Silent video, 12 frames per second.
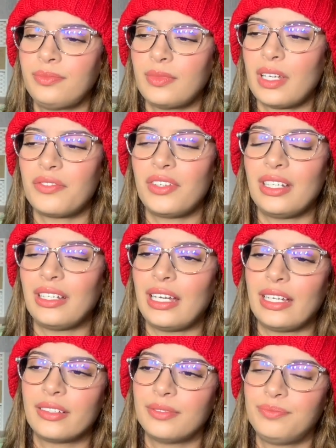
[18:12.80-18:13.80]
I feel
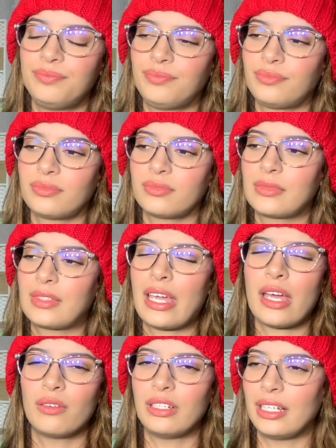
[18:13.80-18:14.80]
like
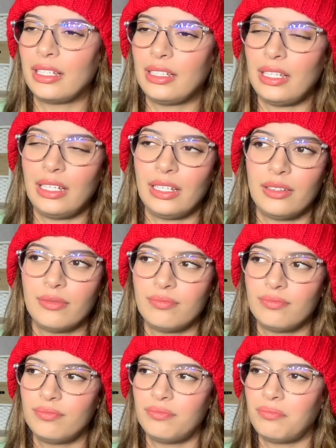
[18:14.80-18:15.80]
Caroline
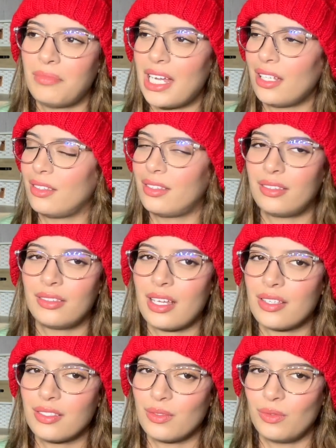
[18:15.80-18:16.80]
and Matt
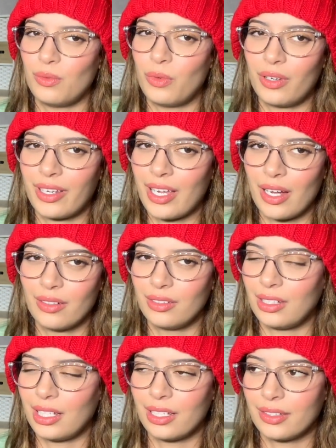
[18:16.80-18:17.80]
doesn't work out,
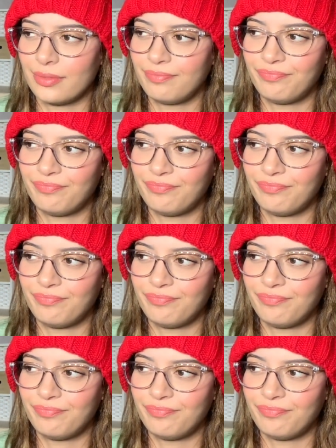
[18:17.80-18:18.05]
like,